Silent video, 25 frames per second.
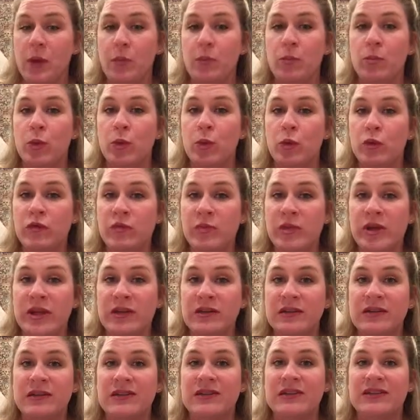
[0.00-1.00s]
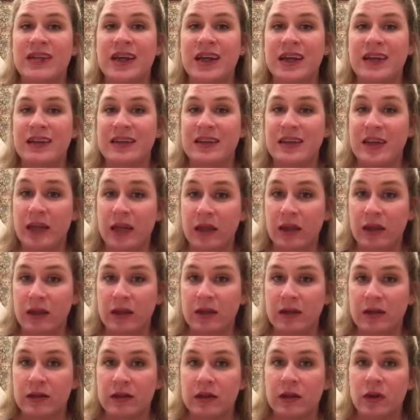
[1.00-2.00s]
movement
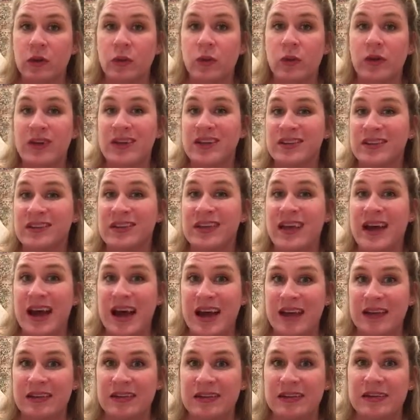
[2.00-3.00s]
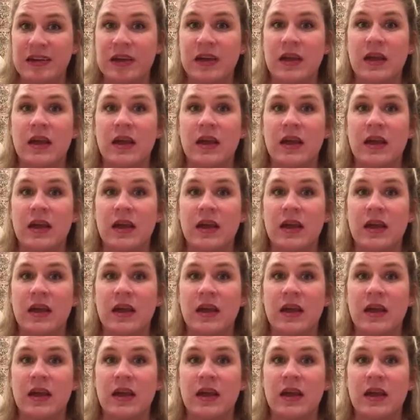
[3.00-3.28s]
technique. What is that?